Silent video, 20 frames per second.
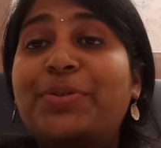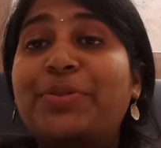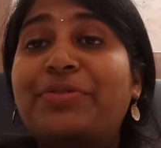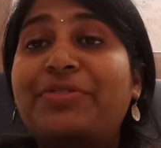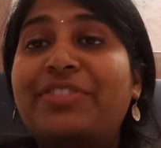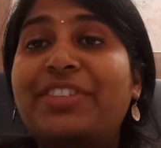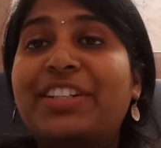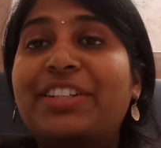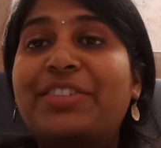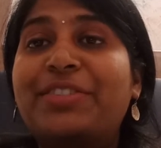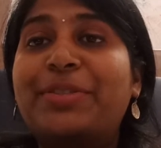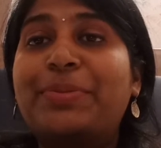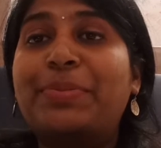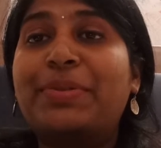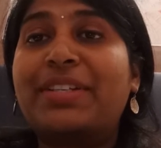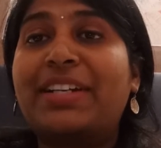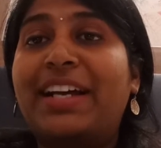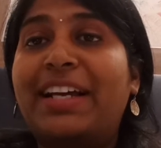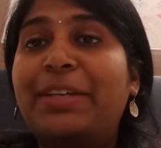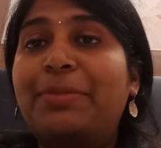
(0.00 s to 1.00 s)
don't forget to
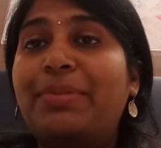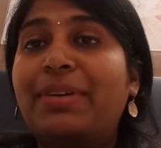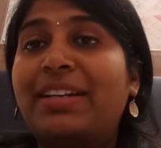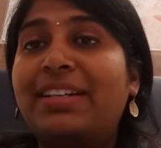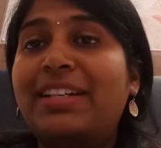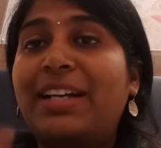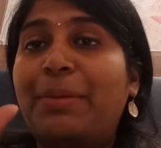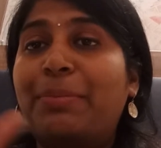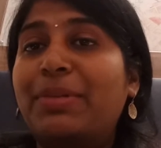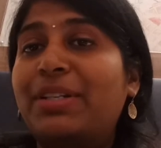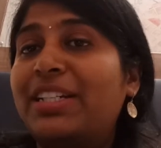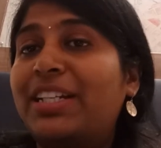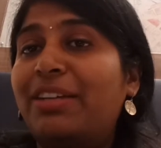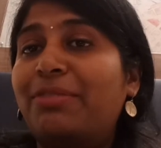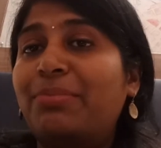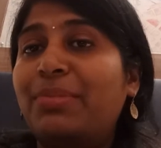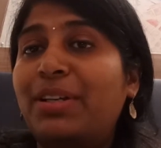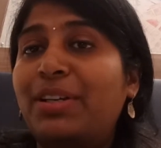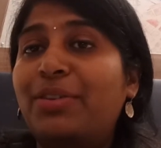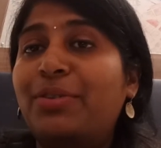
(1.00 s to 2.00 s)
subscribe and comment
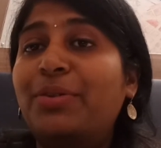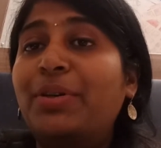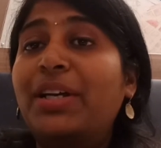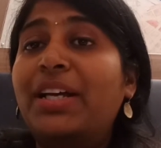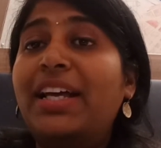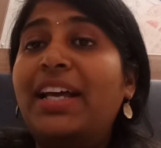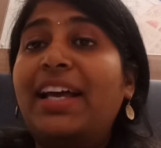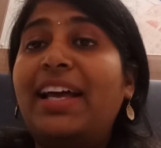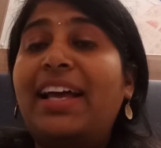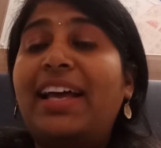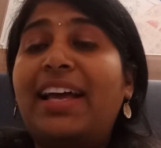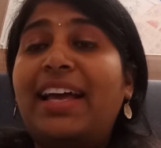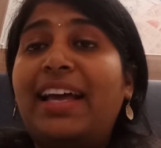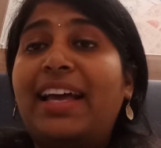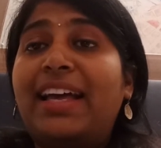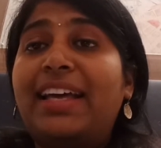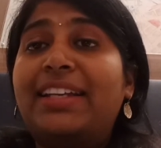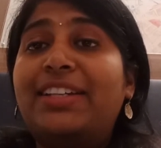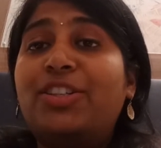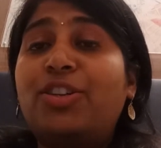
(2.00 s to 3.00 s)
down below.
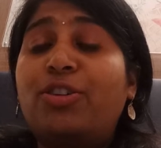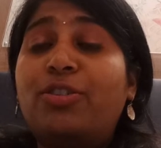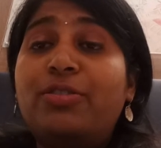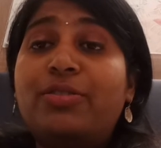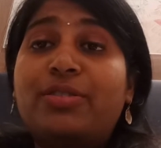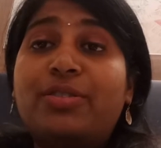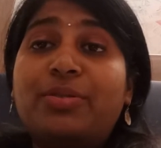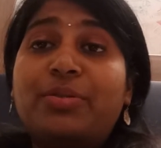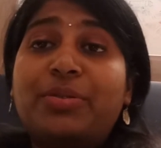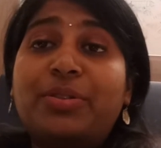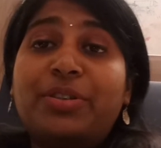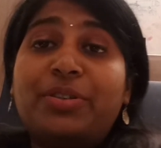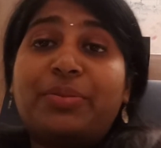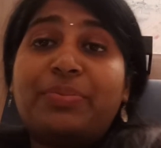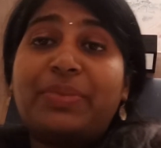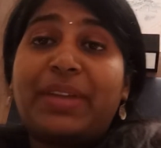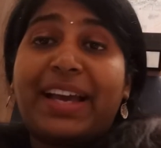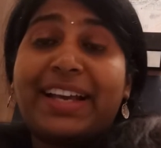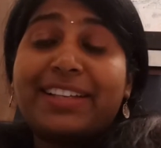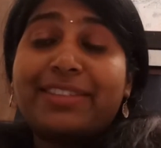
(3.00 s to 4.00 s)
And also,
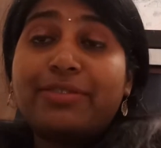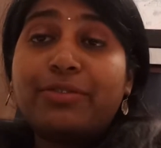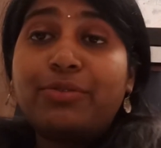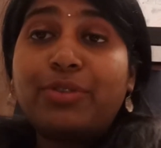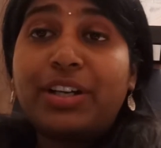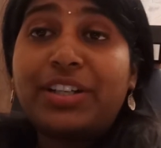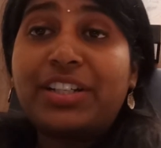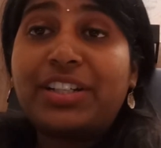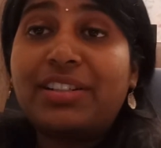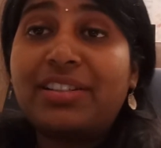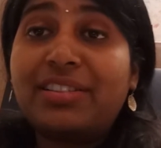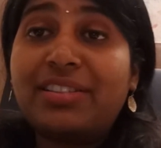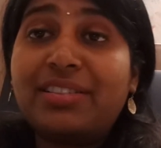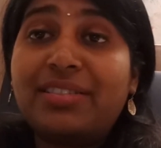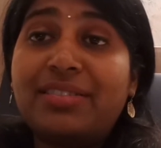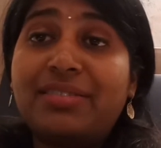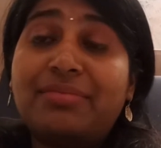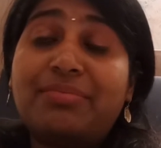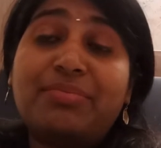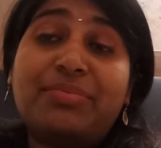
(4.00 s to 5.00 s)
thanks for
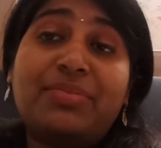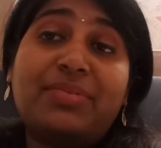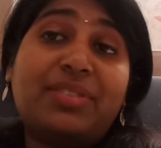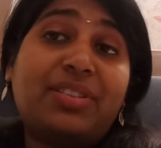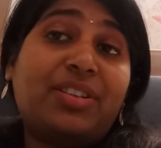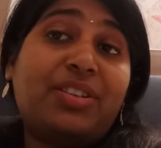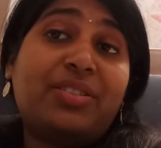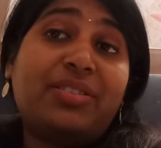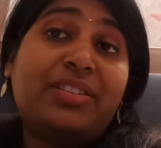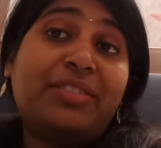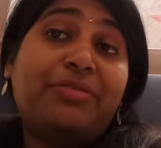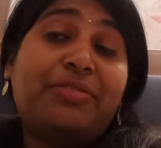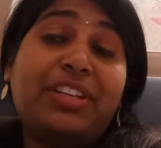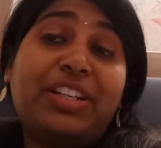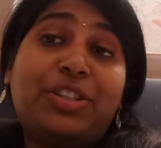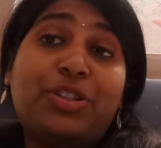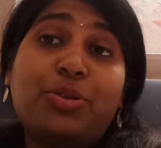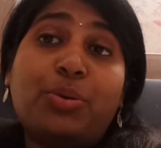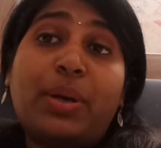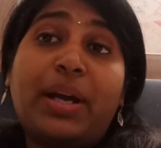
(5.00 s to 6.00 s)
watching the
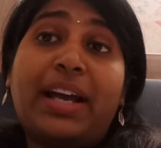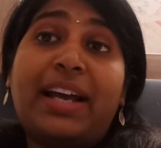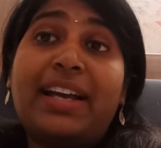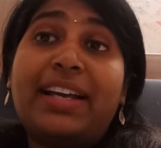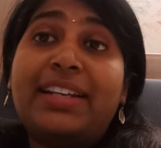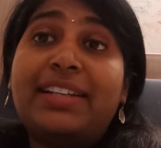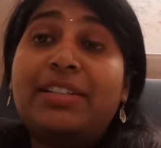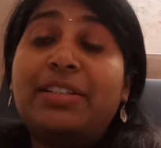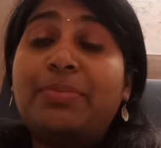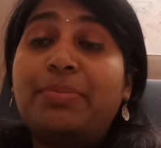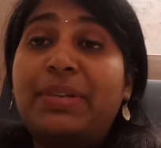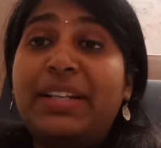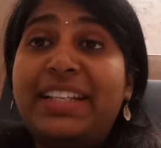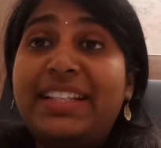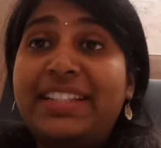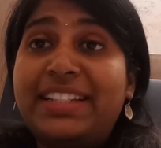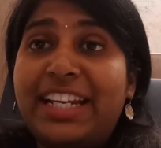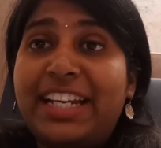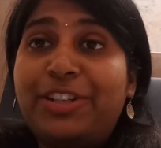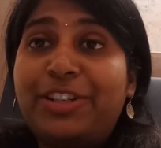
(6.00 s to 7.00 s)
video, and
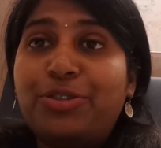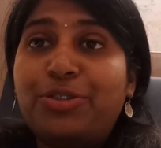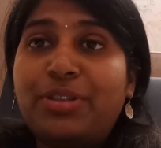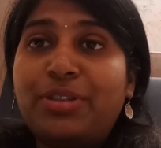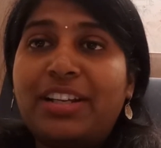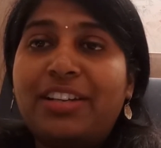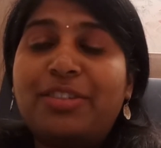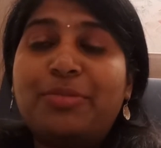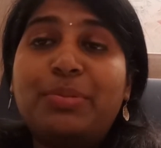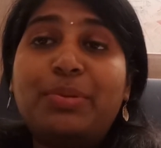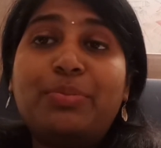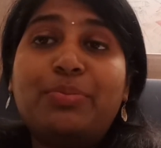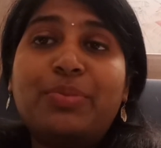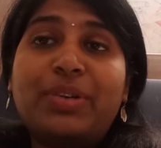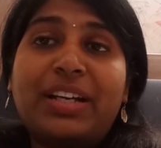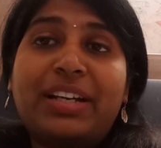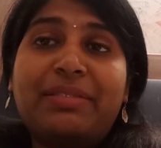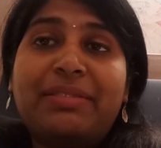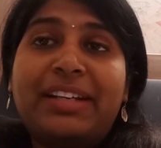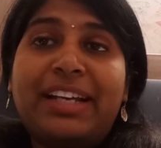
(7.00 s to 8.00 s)
please stay tuned. I'll be
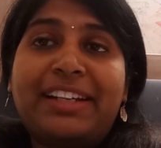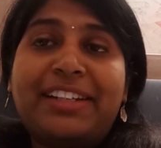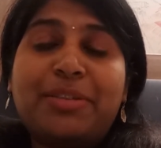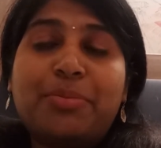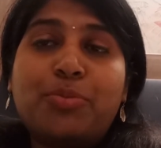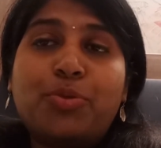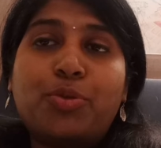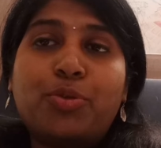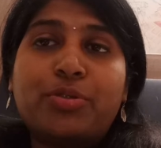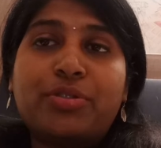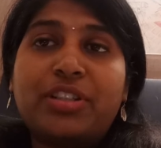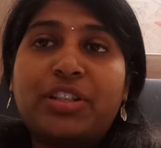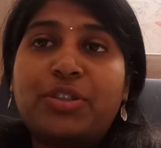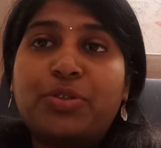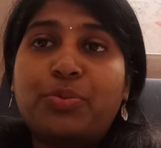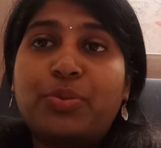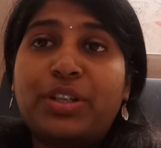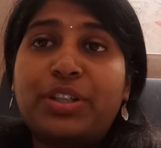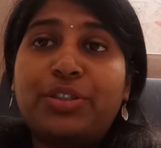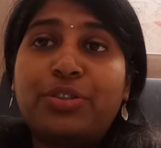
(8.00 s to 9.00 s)
getting more
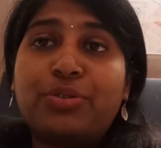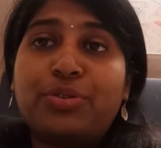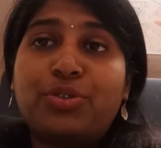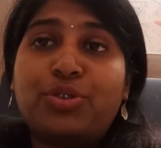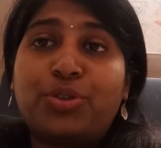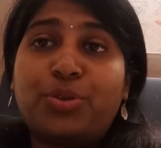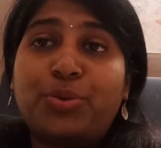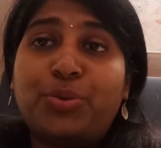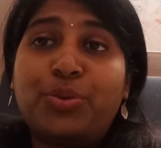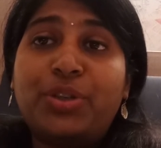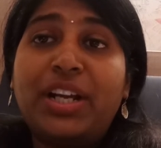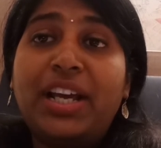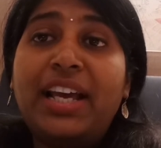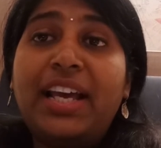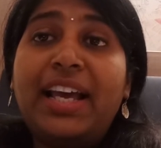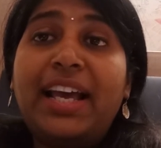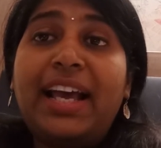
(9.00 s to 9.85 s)
such videos soon,